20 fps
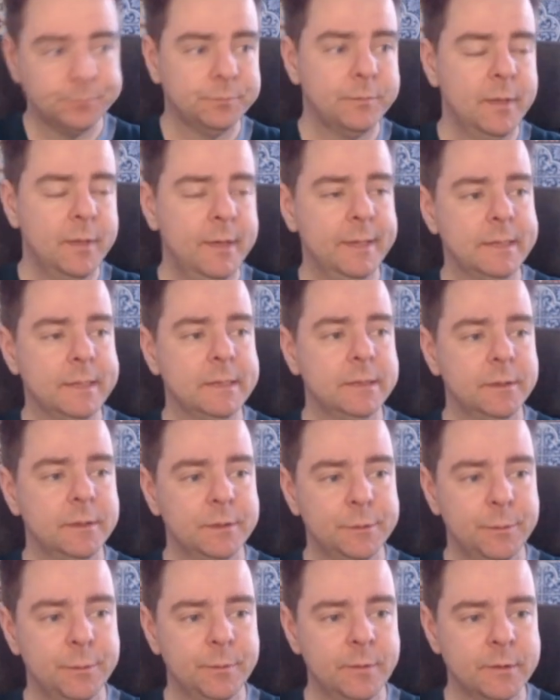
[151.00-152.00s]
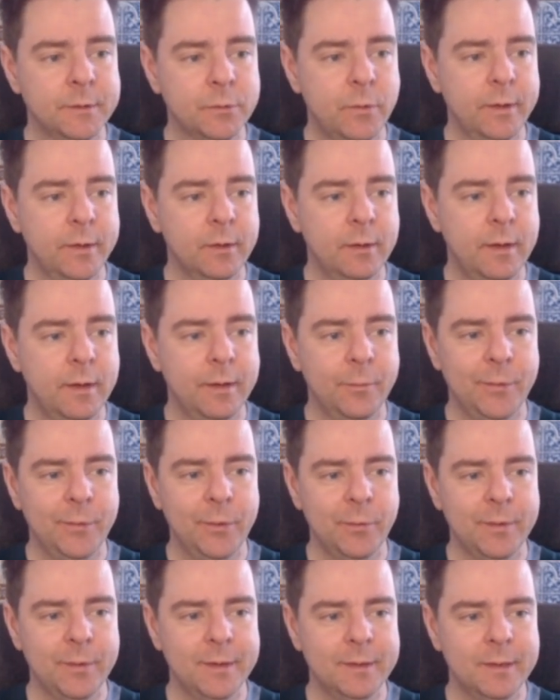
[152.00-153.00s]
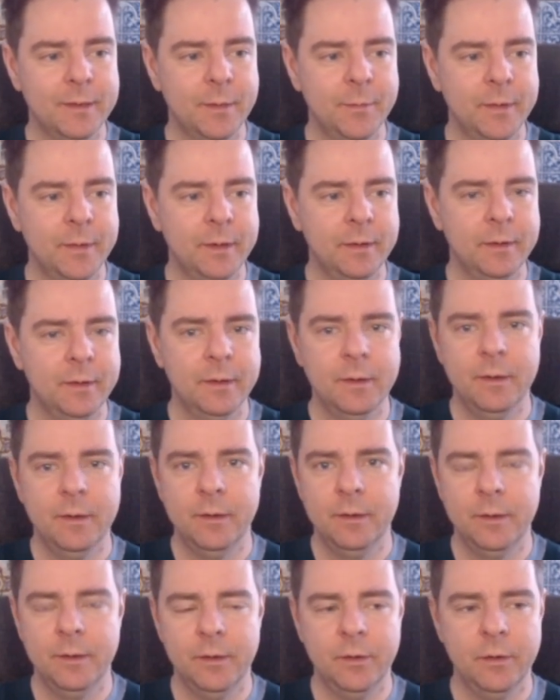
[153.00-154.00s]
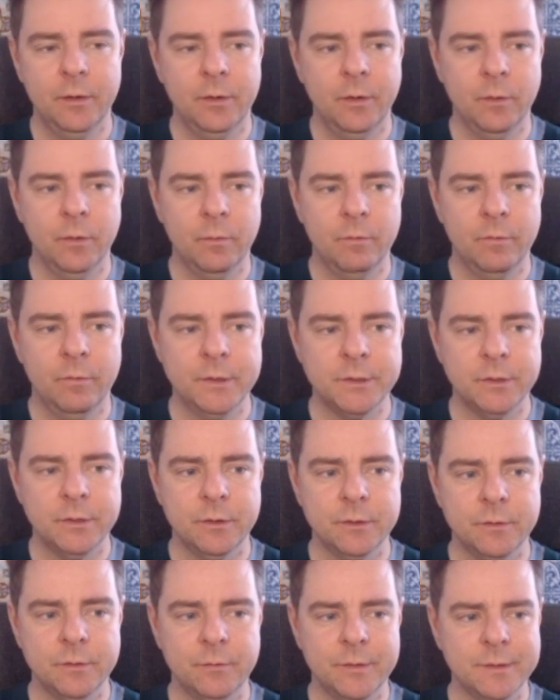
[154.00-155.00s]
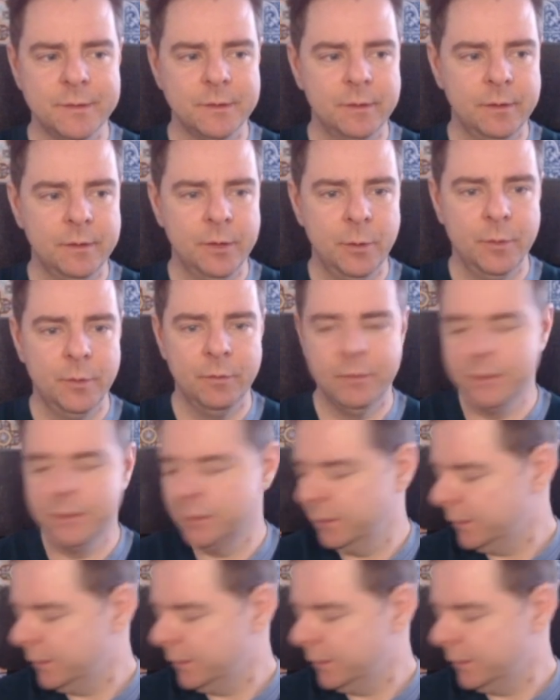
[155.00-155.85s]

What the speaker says: hits. So that's quite a lot, and we don't get that many, visitors and human visitor